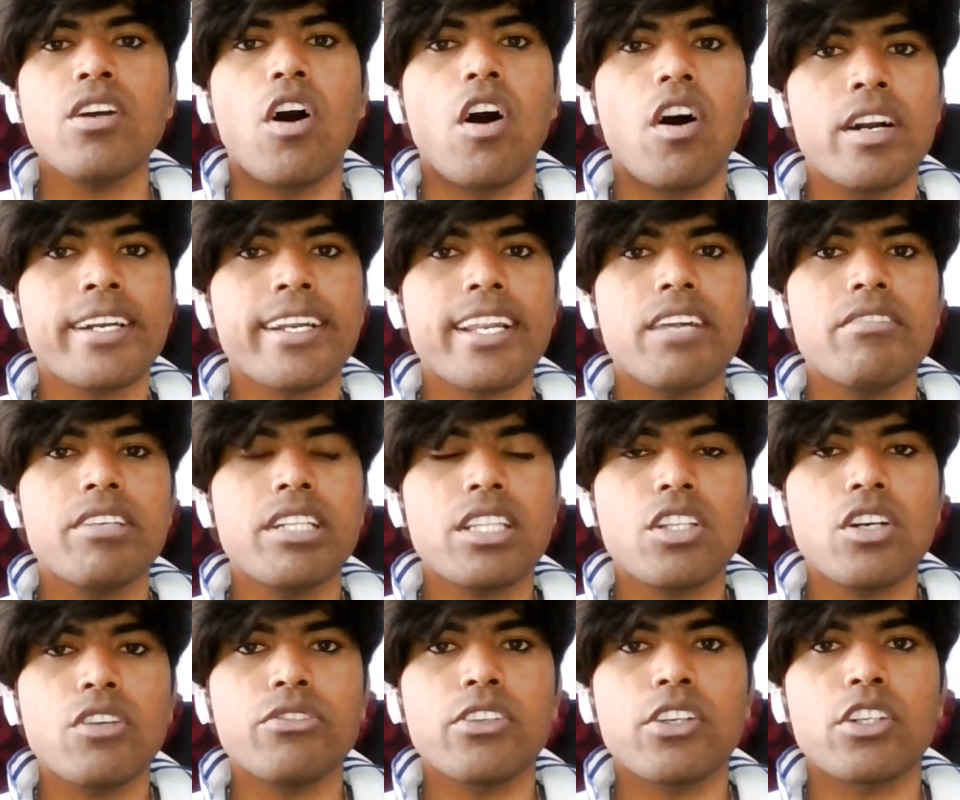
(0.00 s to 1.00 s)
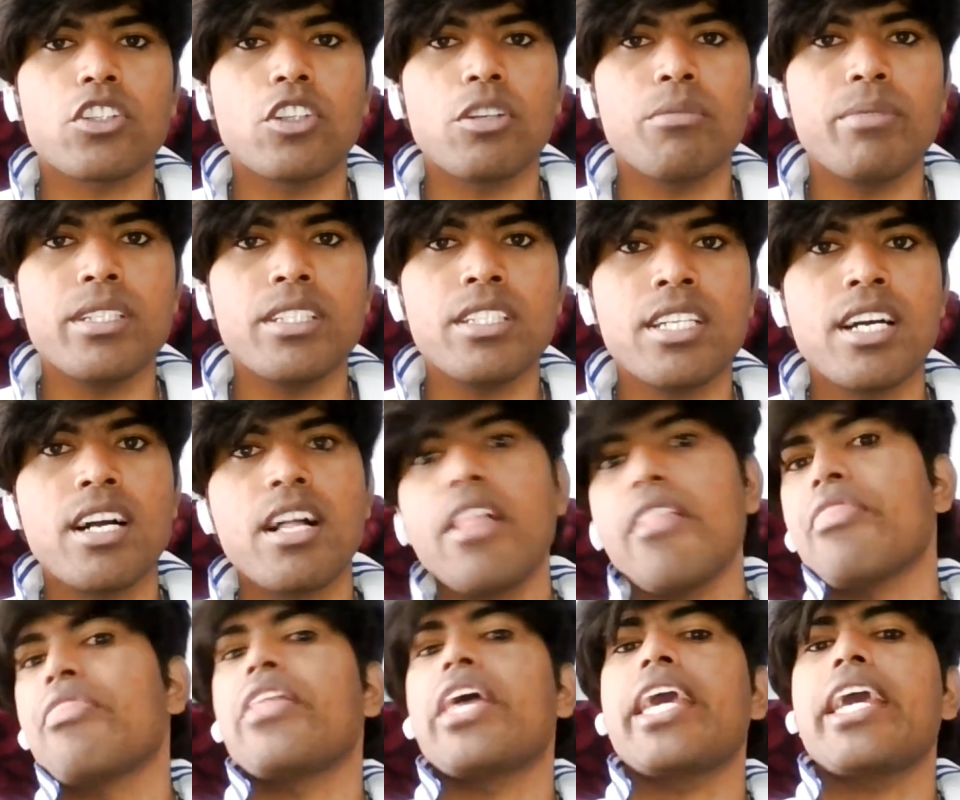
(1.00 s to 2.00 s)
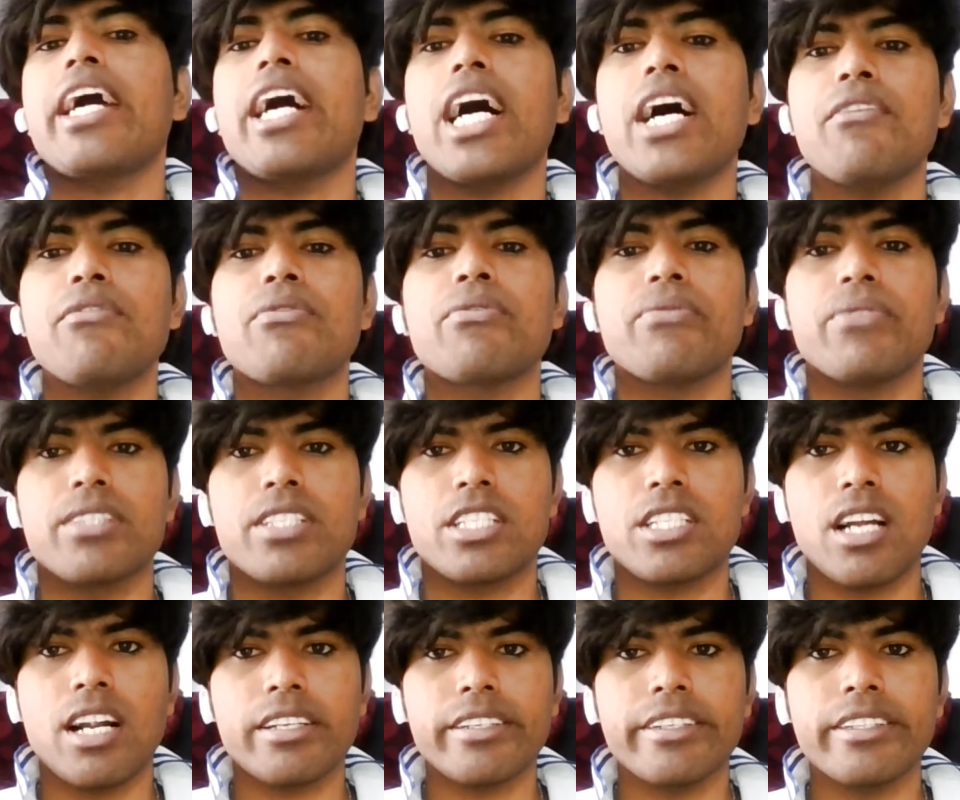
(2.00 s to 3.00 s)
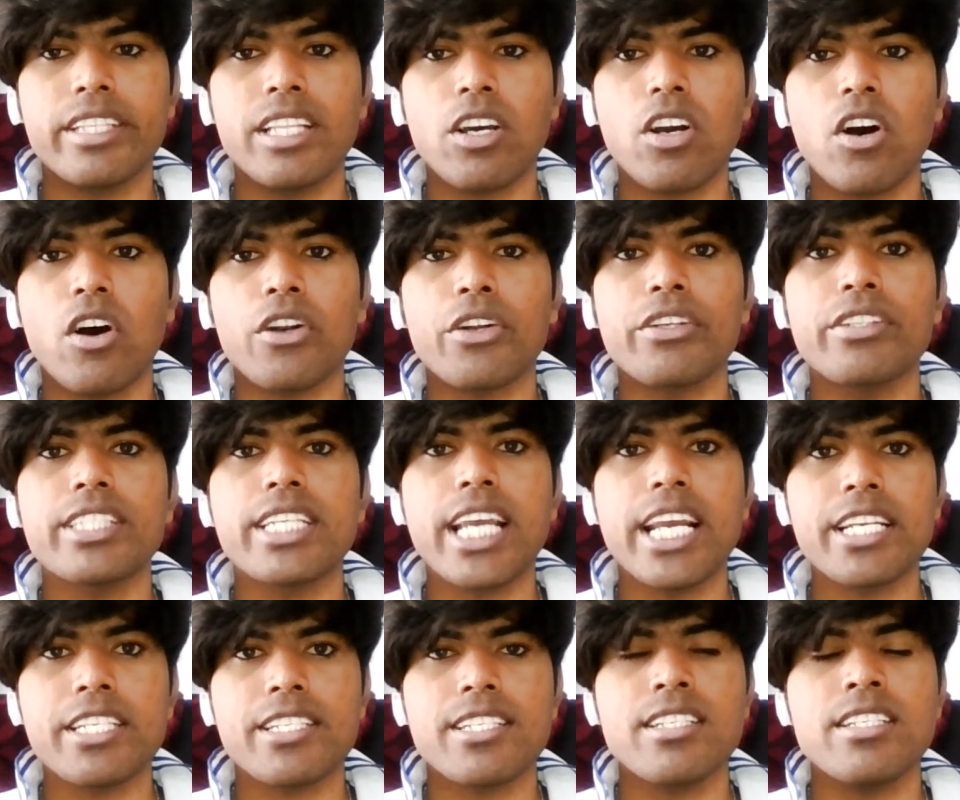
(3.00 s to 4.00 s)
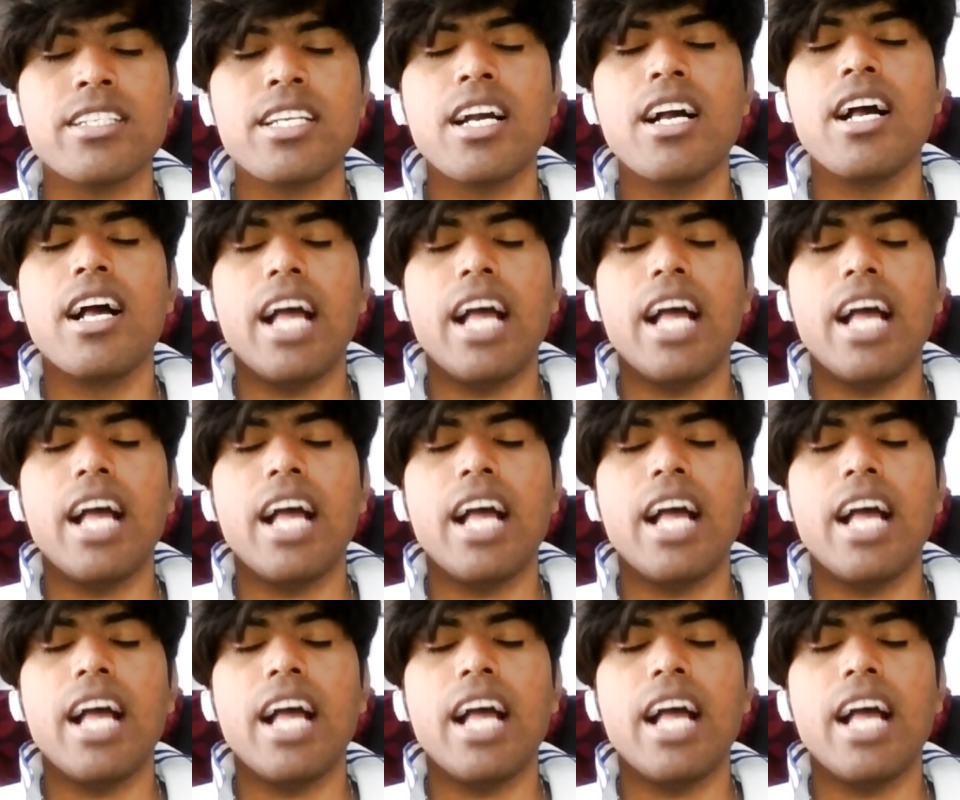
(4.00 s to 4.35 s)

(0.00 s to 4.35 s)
on 11th of October they have started the congregation